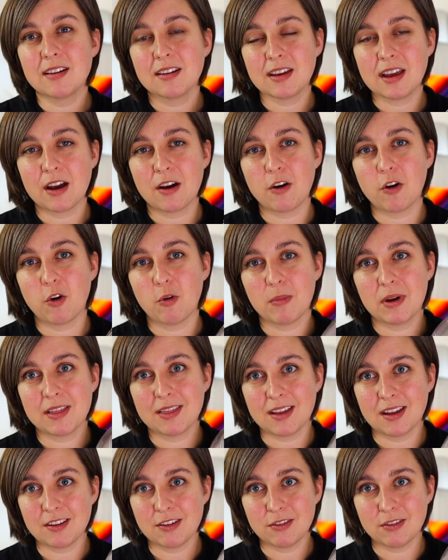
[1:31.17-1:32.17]
Get home
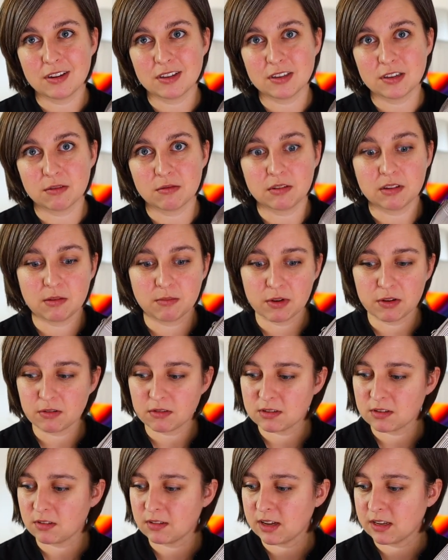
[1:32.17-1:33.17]
and then you can deal with the milk.
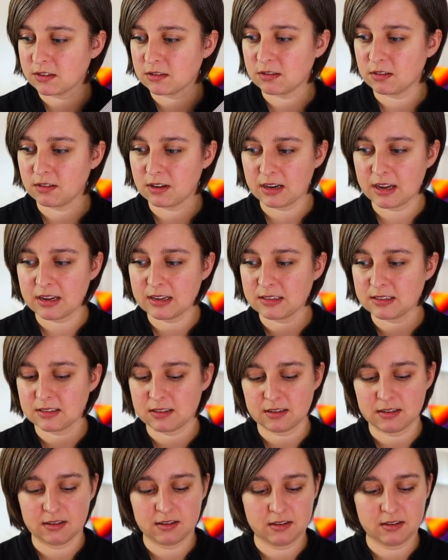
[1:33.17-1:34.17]
So that's really nice.